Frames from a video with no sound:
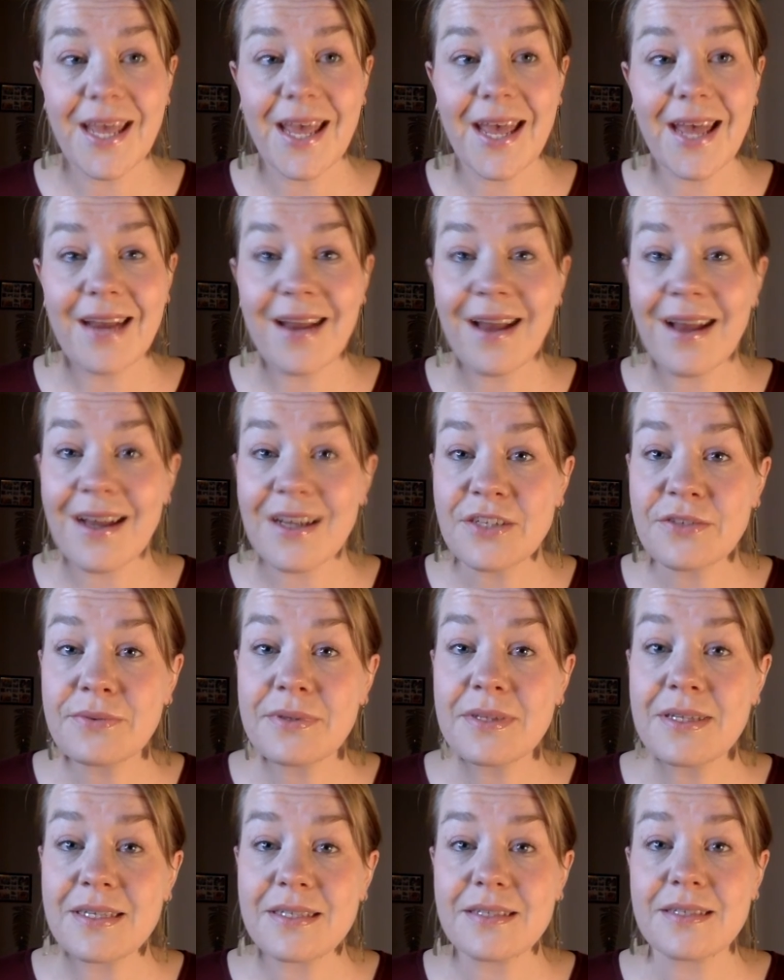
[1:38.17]
and as we
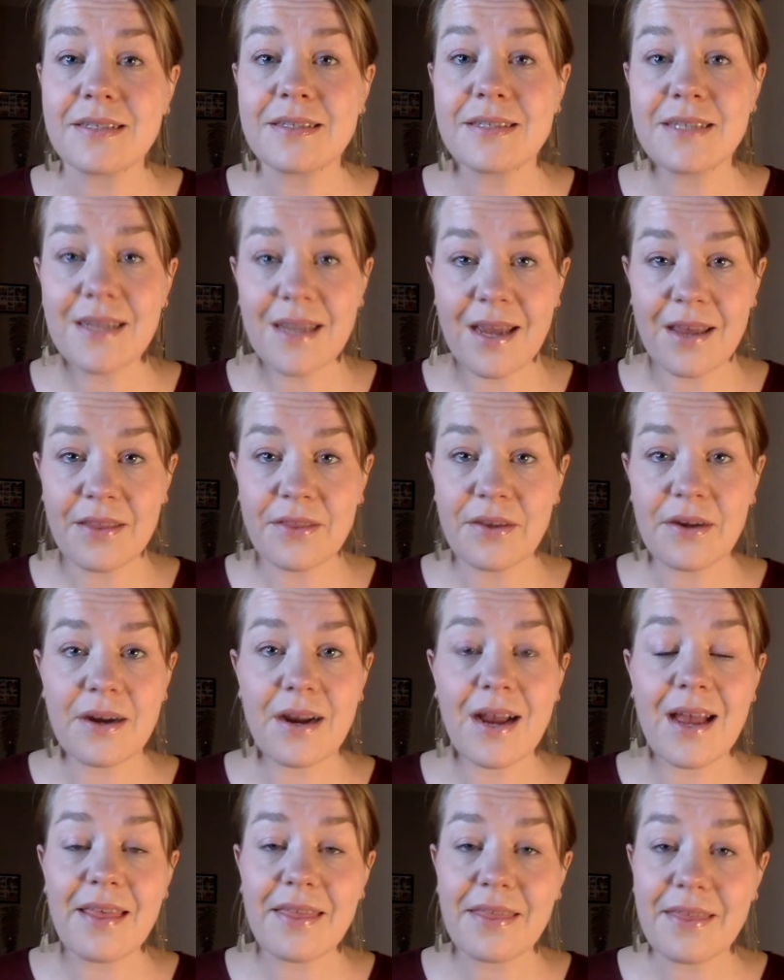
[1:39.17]
listen together,
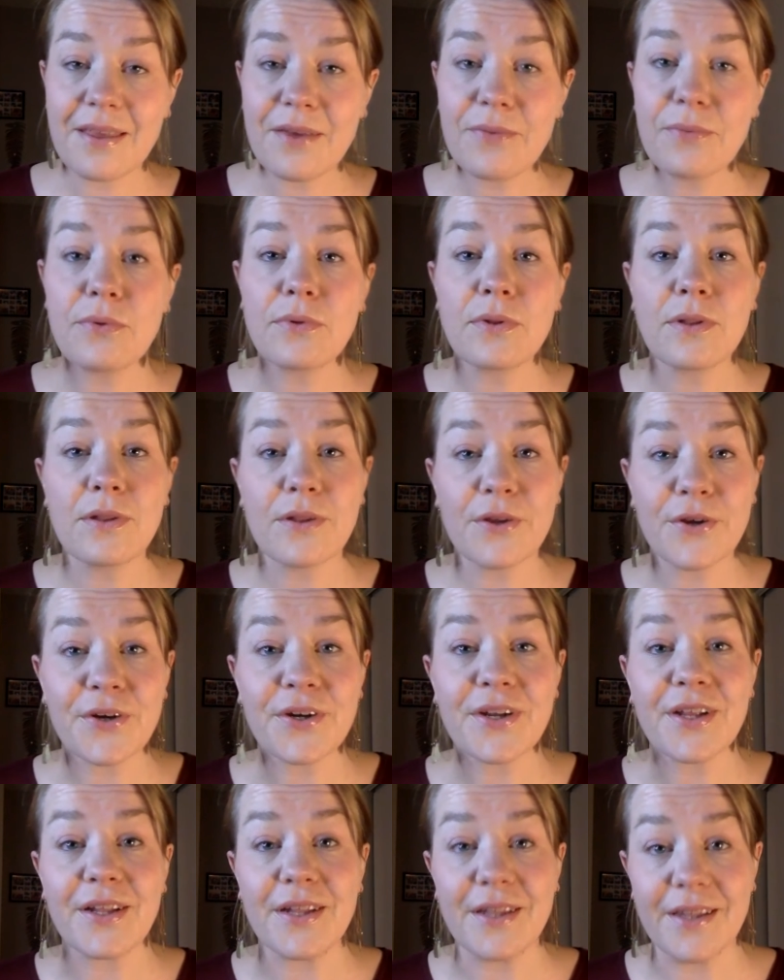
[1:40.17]
I think we'll
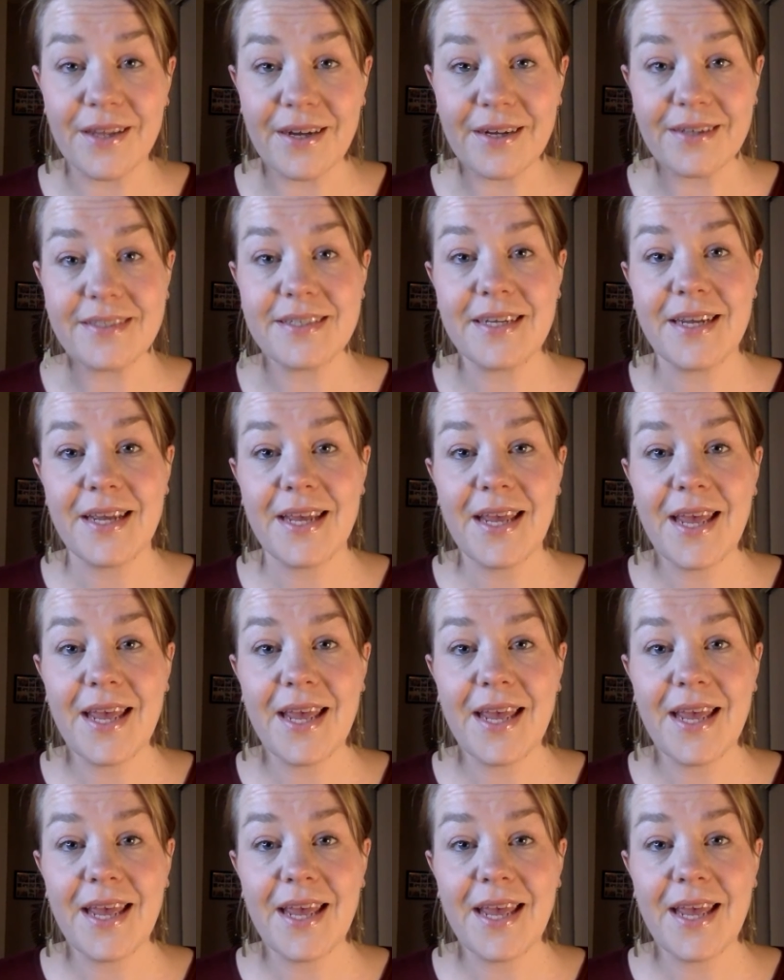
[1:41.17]
learn a lot.